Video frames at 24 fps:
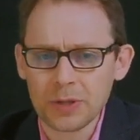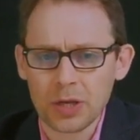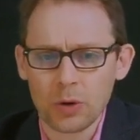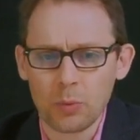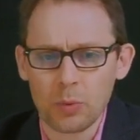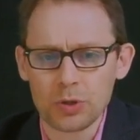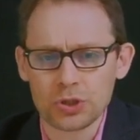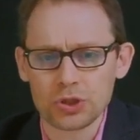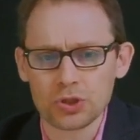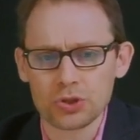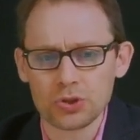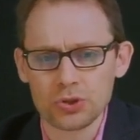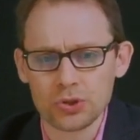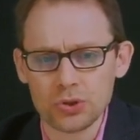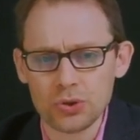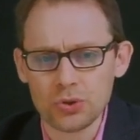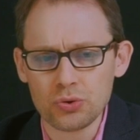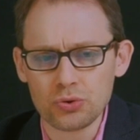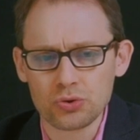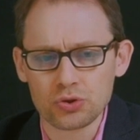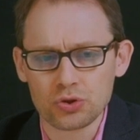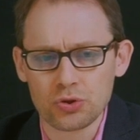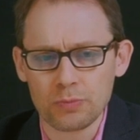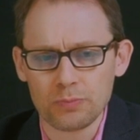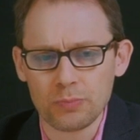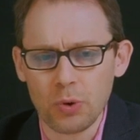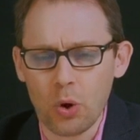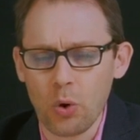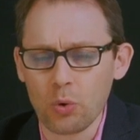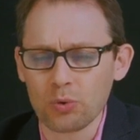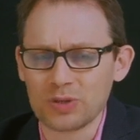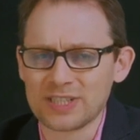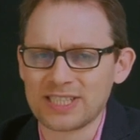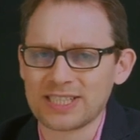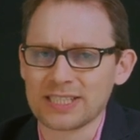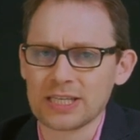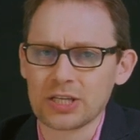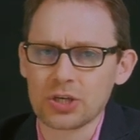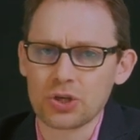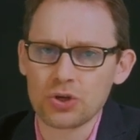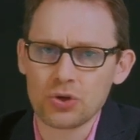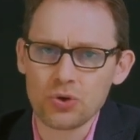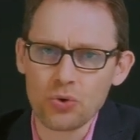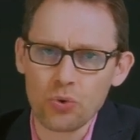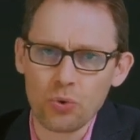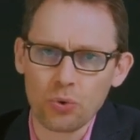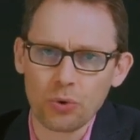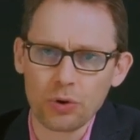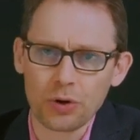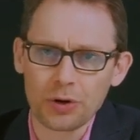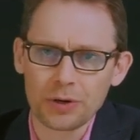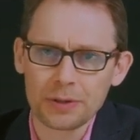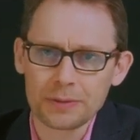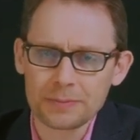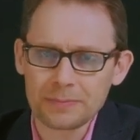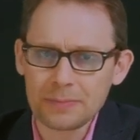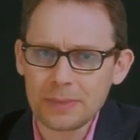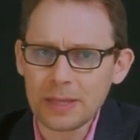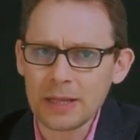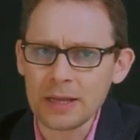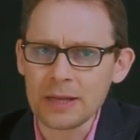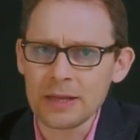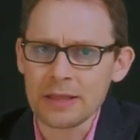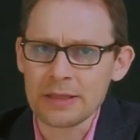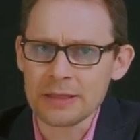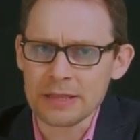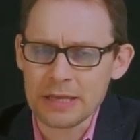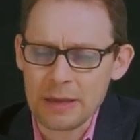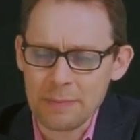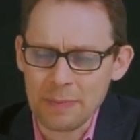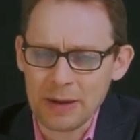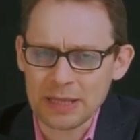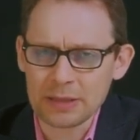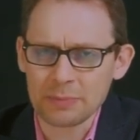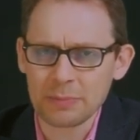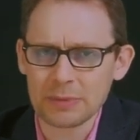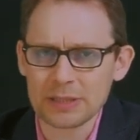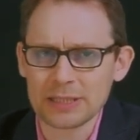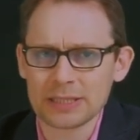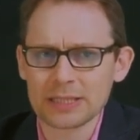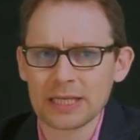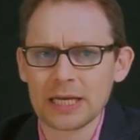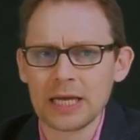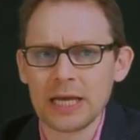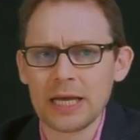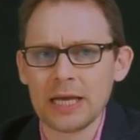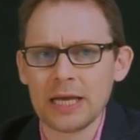which is used to both secure the abutment